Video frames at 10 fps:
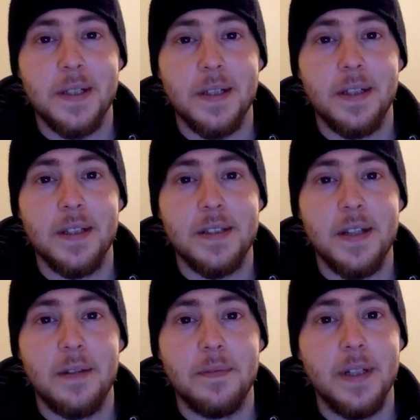technically
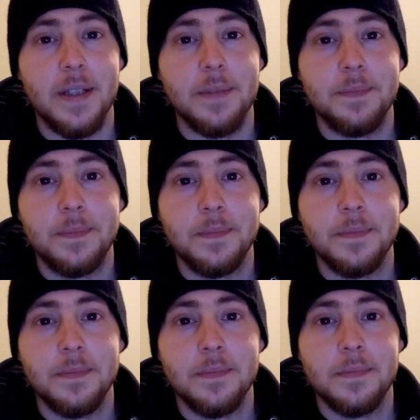it's not vegan.
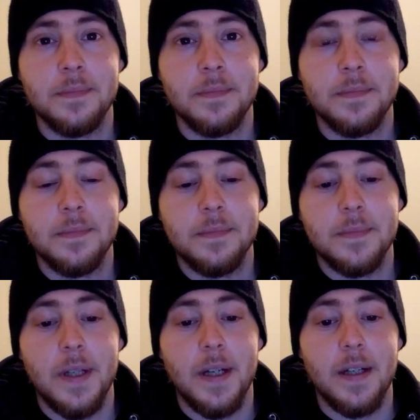
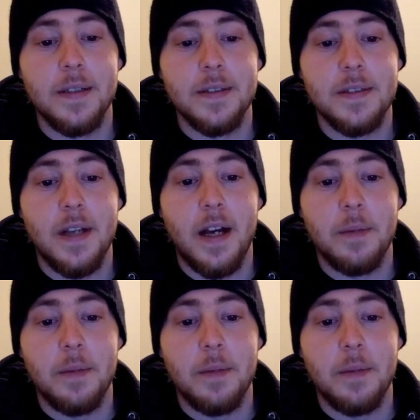And